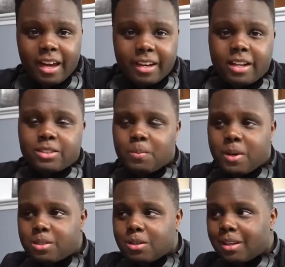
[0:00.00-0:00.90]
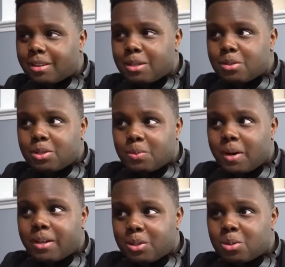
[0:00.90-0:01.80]
And not to mention, like, these are just
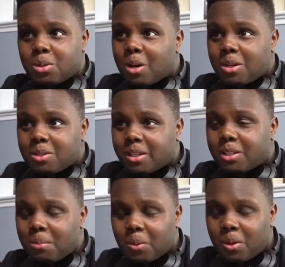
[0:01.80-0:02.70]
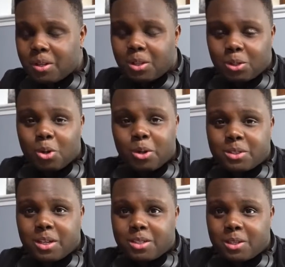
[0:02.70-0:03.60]
my initial thoughts. Like, number one, the noise
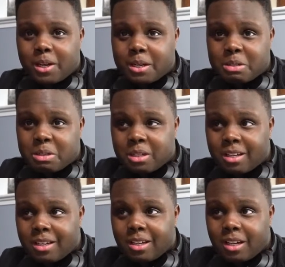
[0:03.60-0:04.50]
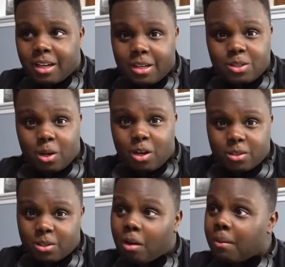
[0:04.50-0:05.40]
cancellation is
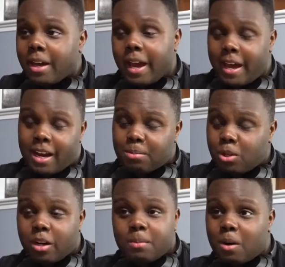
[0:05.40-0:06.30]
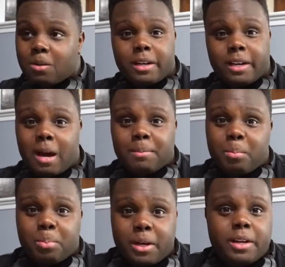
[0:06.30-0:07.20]
awesome. And I'm talking about, like, I'm
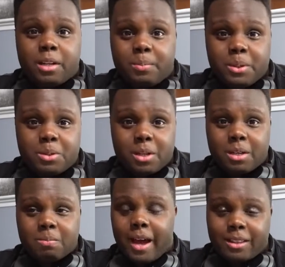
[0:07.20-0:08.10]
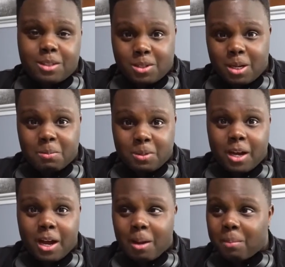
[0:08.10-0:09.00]
not playing any music at the same
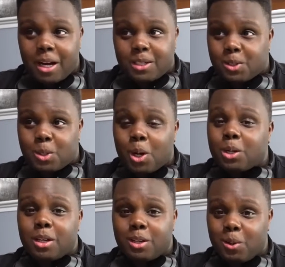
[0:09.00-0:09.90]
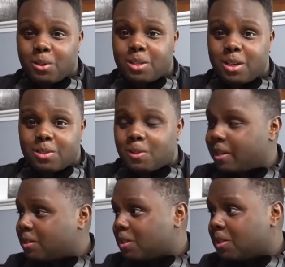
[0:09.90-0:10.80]
time. I just turned on the noise
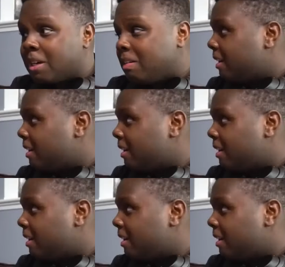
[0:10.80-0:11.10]
cancellation.